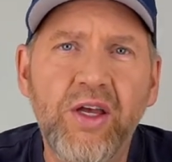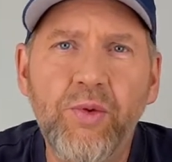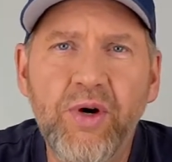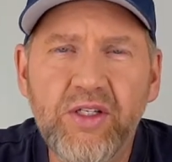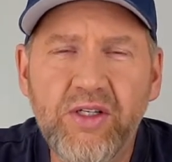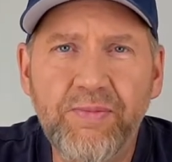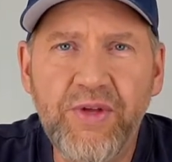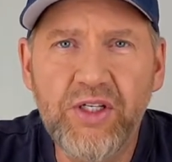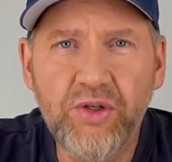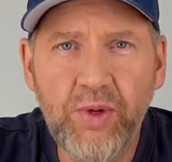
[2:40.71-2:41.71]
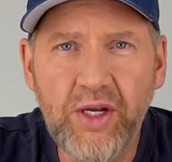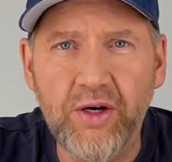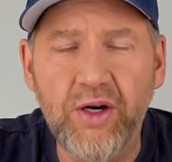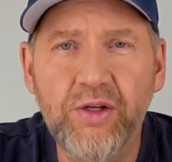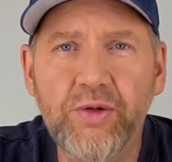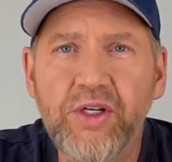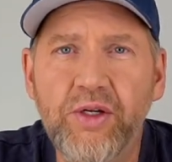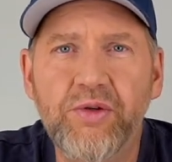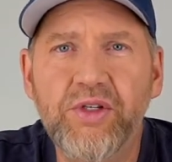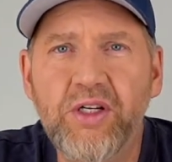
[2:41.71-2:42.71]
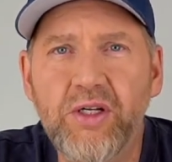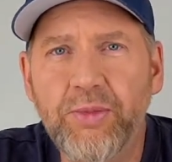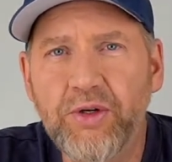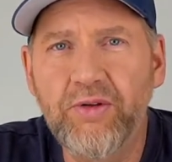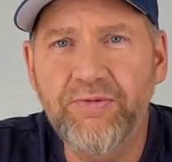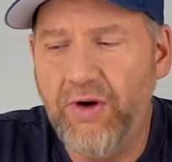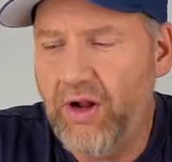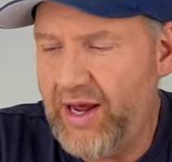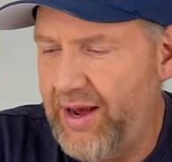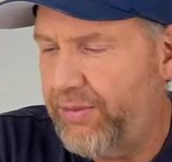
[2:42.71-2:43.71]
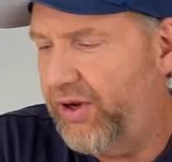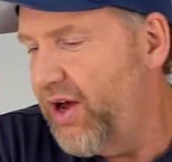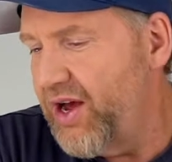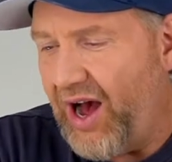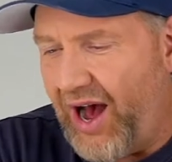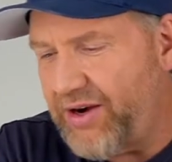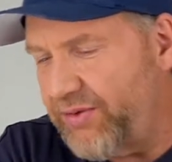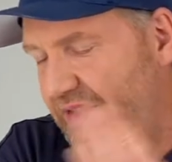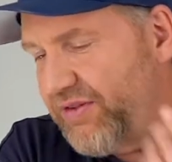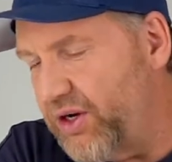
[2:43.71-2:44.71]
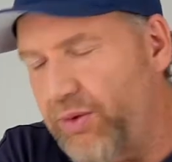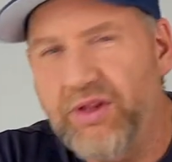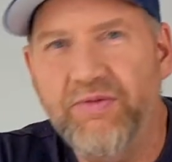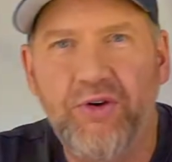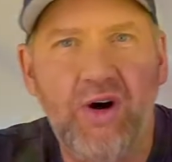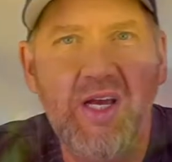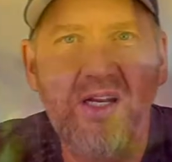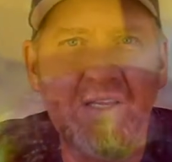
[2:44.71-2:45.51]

You want something sweeter. You can use a typical fall apple. I don't even know what variety